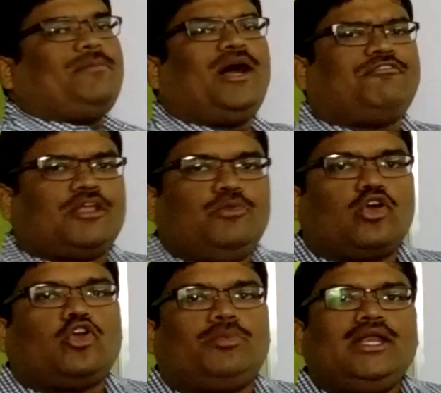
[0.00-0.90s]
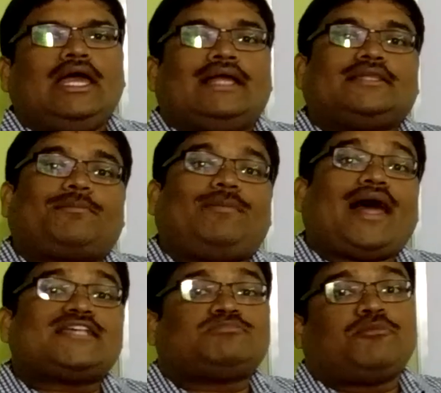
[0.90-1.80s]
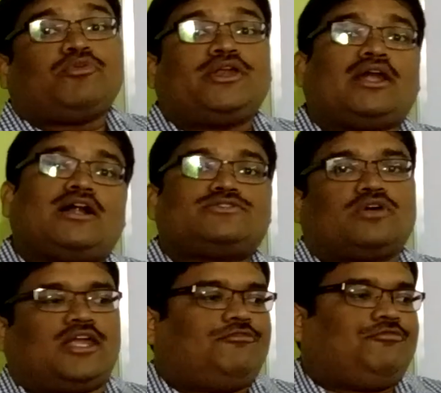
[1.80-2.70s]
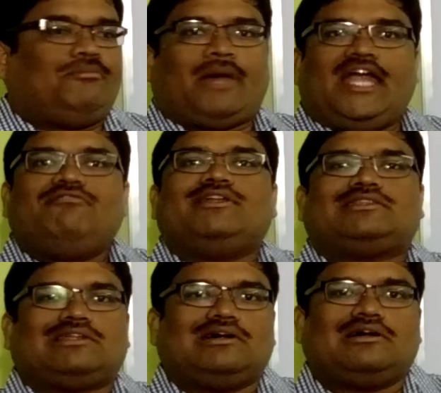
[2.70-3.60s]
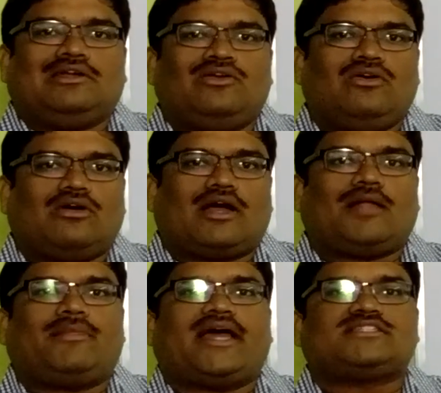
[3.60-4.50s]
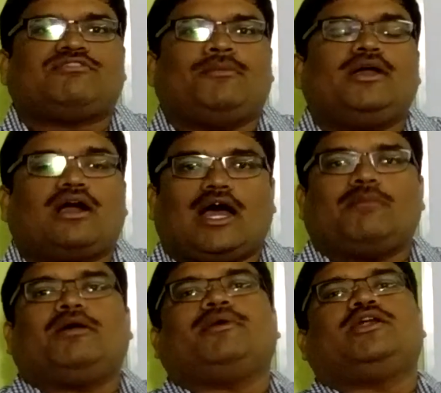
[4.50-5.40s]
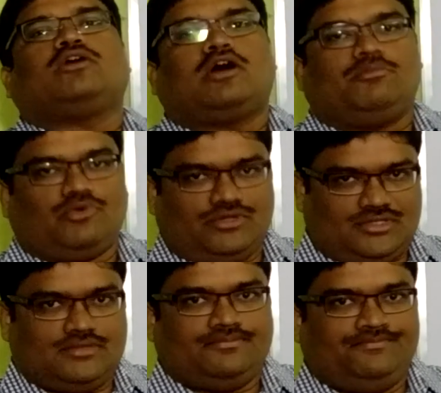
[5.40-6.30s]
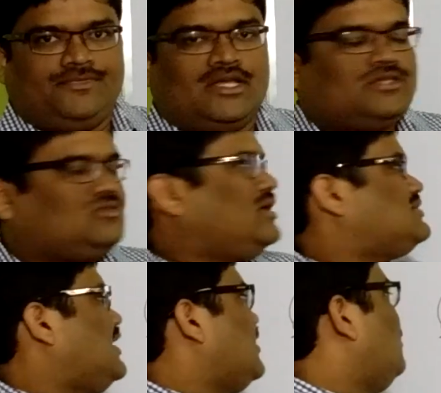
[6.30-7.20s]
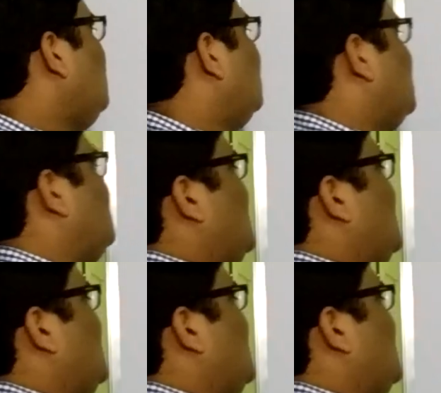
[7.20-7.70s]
apart from hemoglobin, the plasma protein also can bind with carbon dioxide, forming carbamino compounds. So it's like the